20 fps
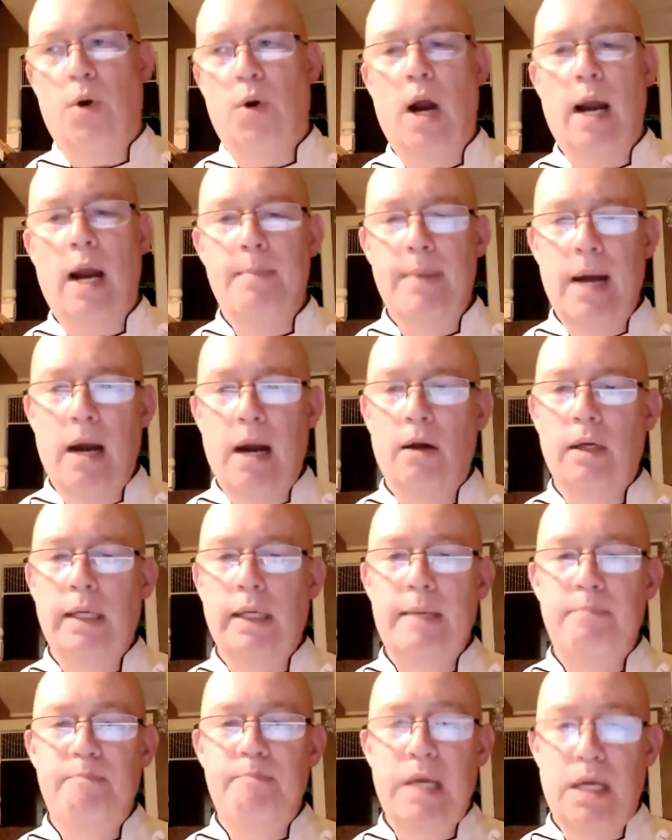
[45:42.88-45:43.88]

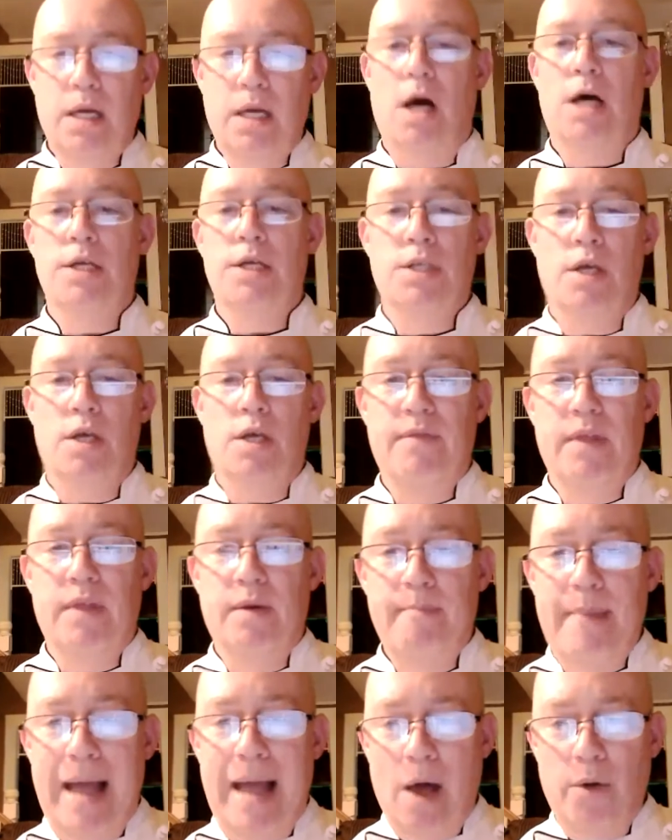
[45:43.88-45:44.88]
primarily because of
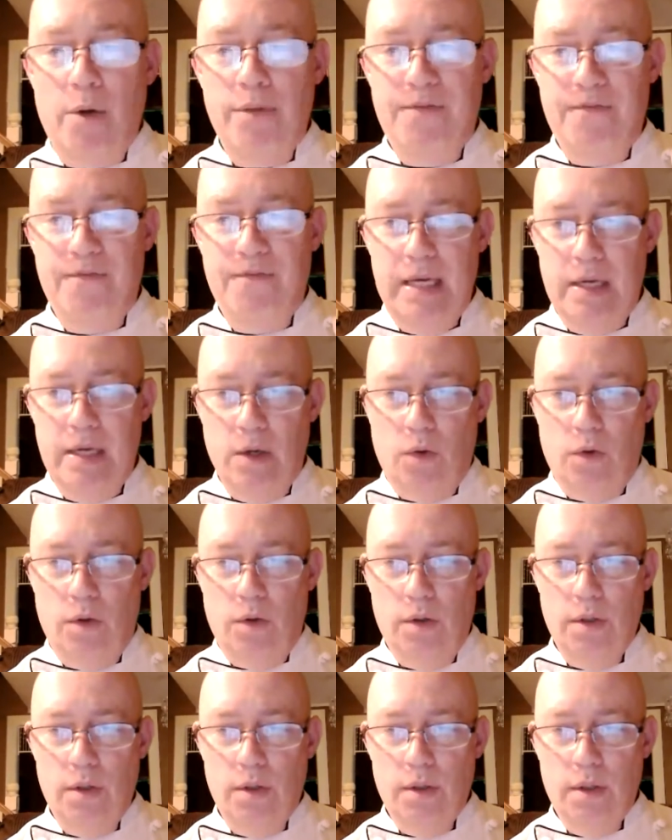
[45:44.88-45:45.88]
the mouth feel.
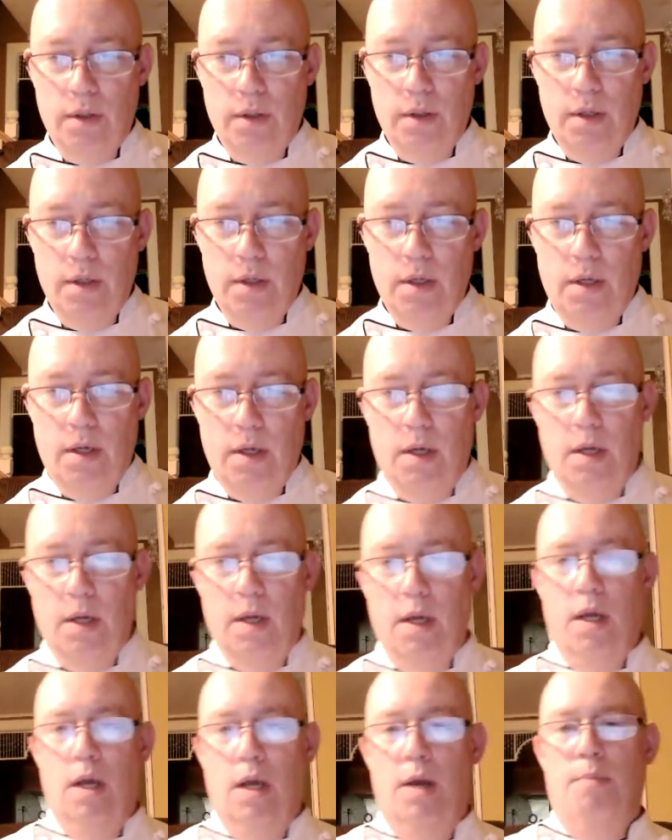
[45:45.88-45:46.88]

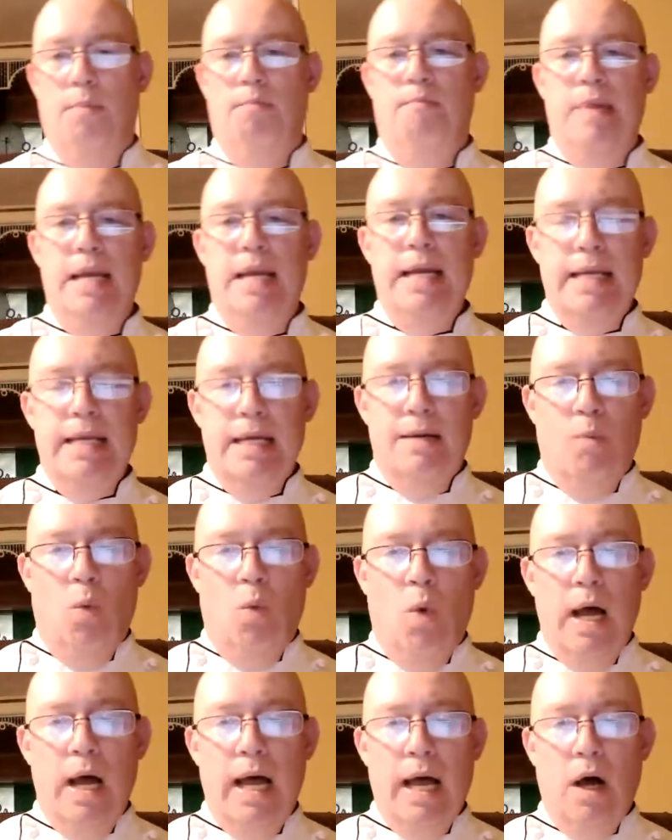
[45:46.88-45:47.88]
Medium
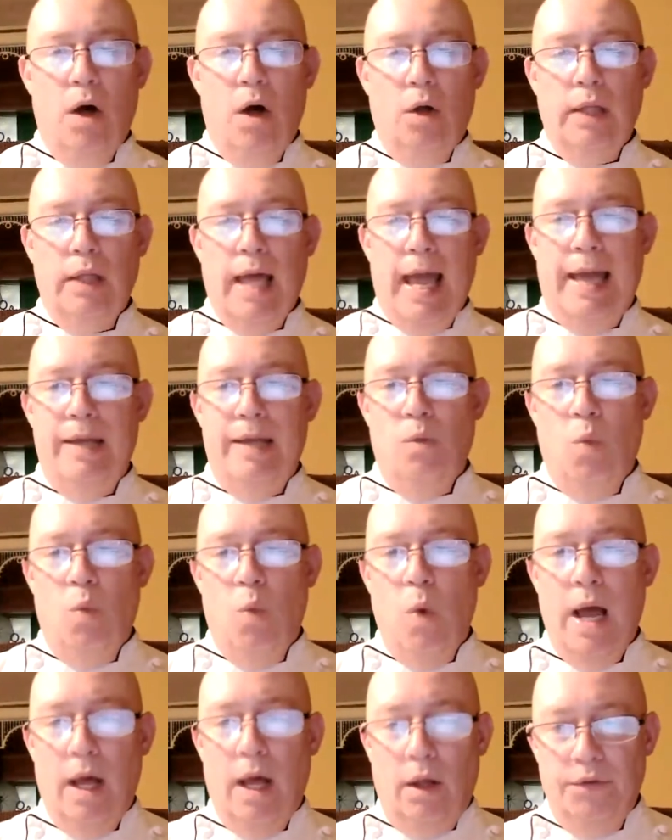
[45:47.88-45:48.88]
well
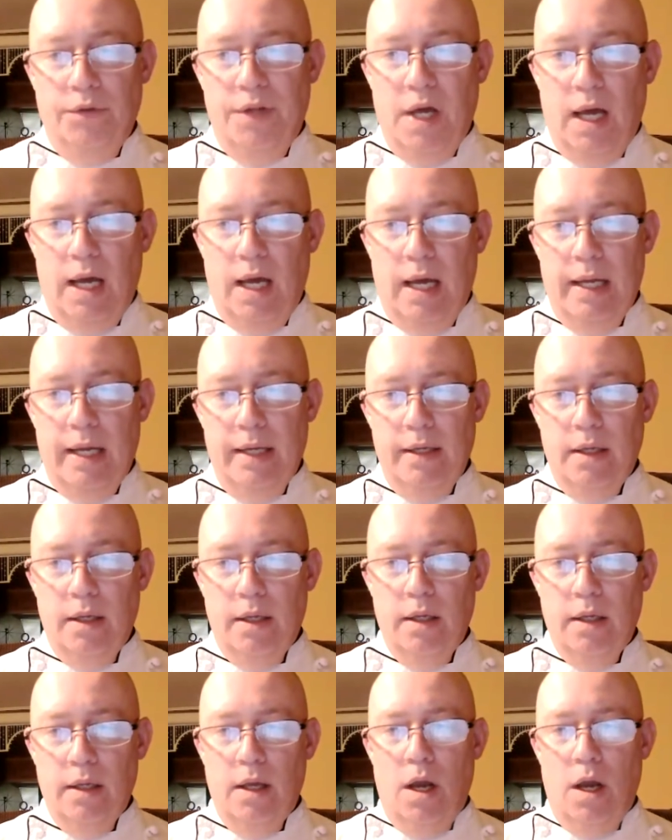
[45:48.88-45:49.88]
and well done
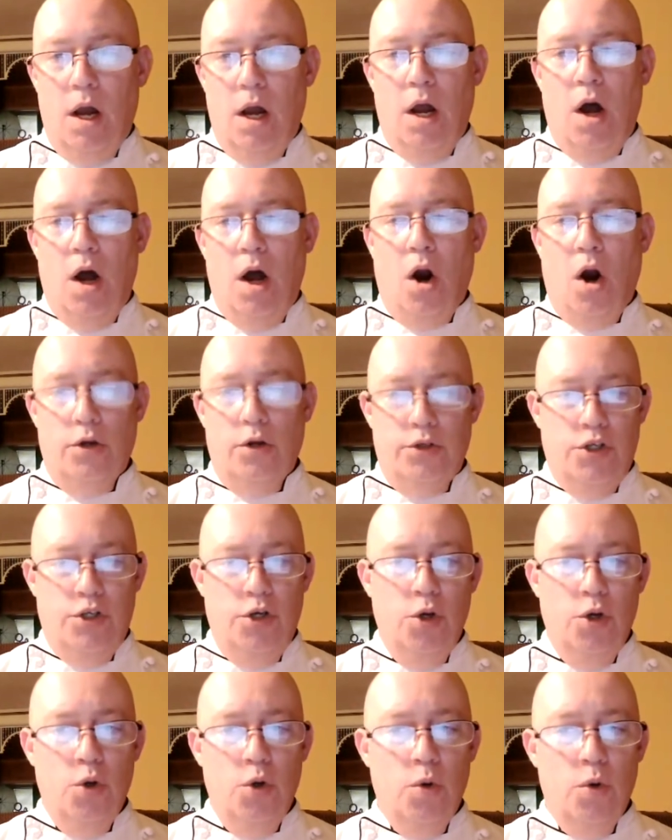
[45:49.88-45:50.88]
are
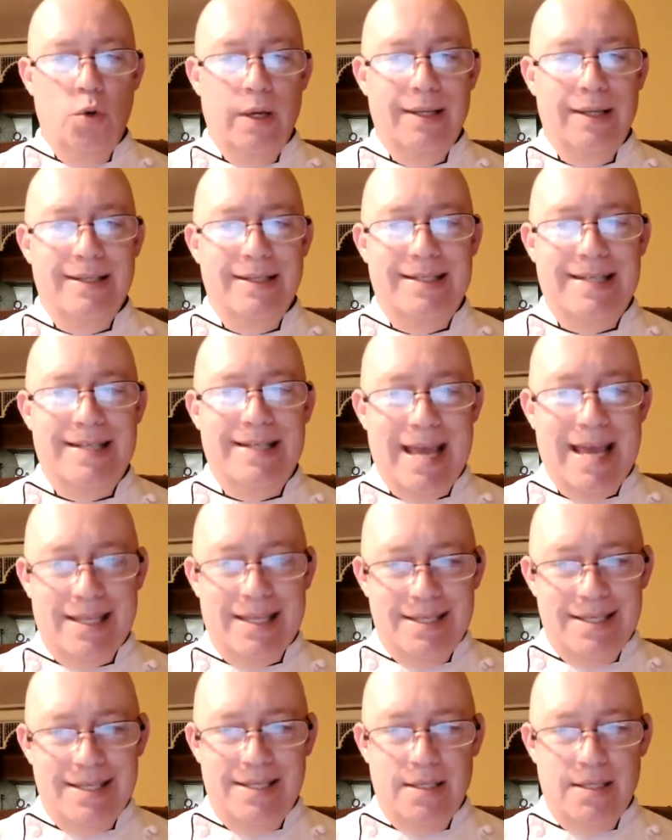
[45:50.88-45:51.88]
too
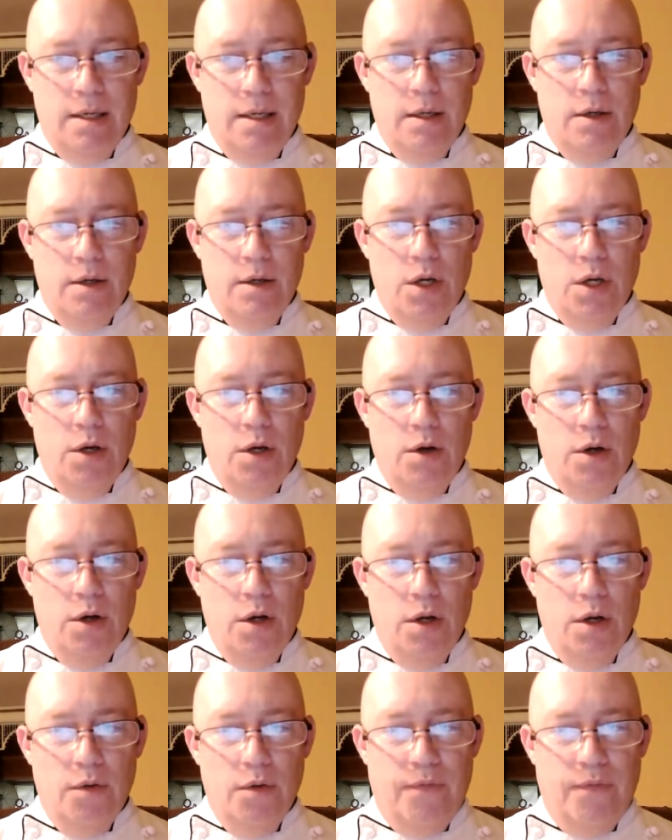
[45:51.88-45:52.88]
dense
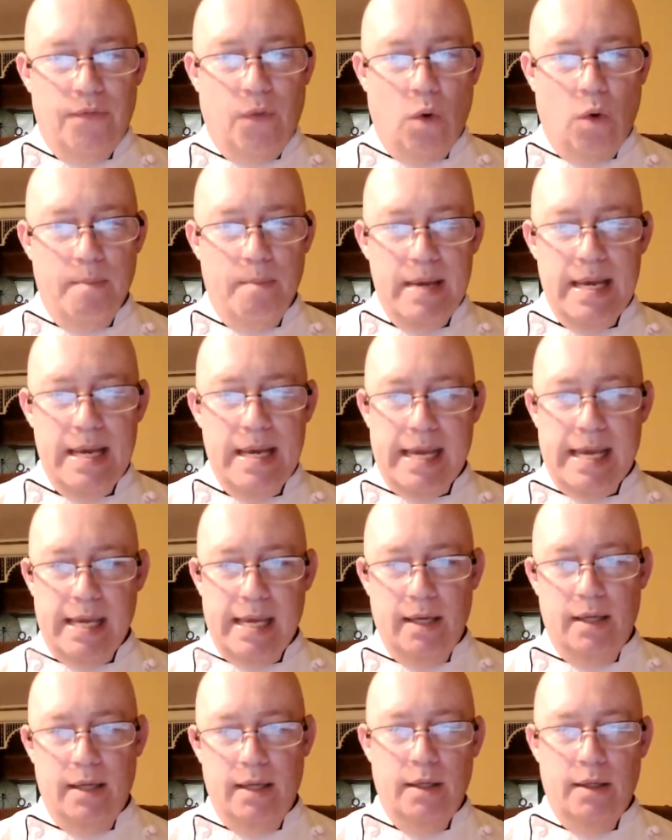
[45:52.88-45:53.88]
for
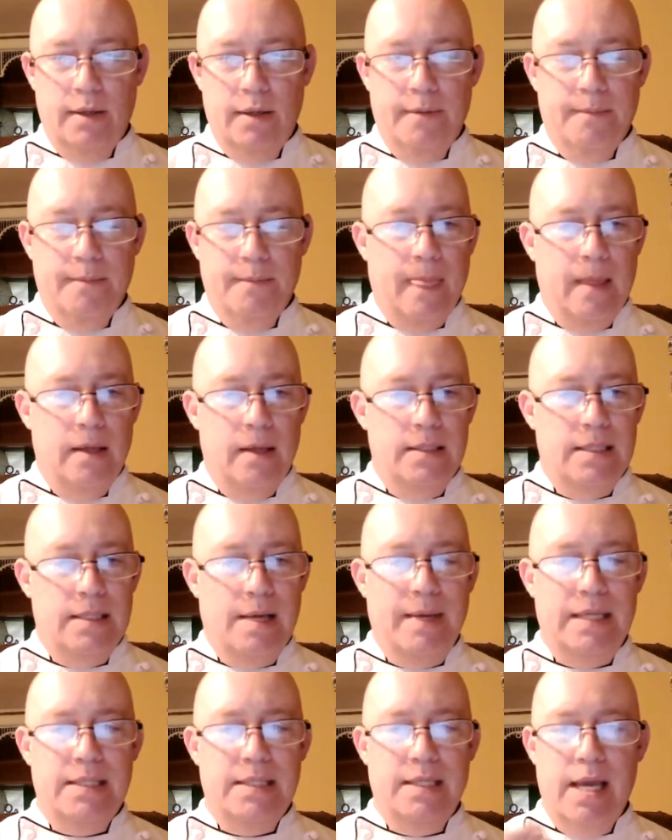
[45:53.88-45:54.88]
me. Does
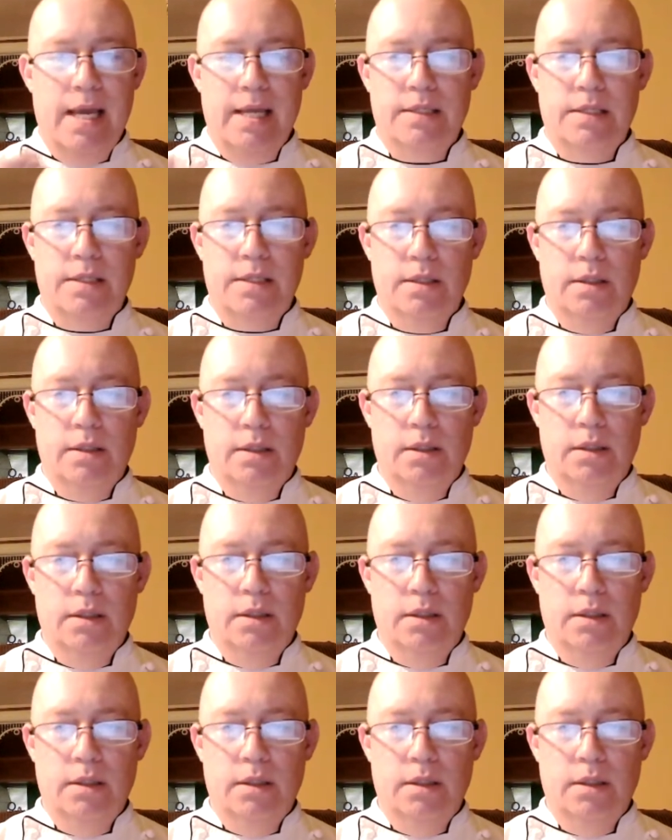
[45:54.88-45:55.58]
that make sense?